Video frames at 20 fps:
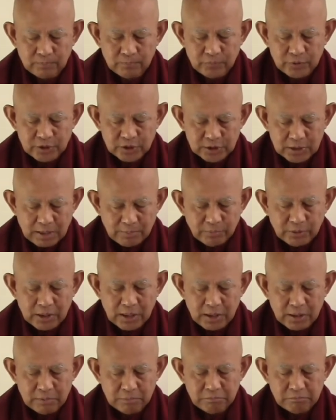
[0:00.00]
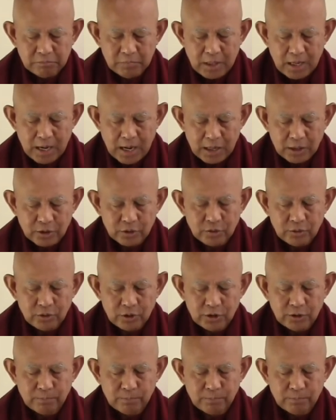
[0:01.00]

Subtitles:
some can accurately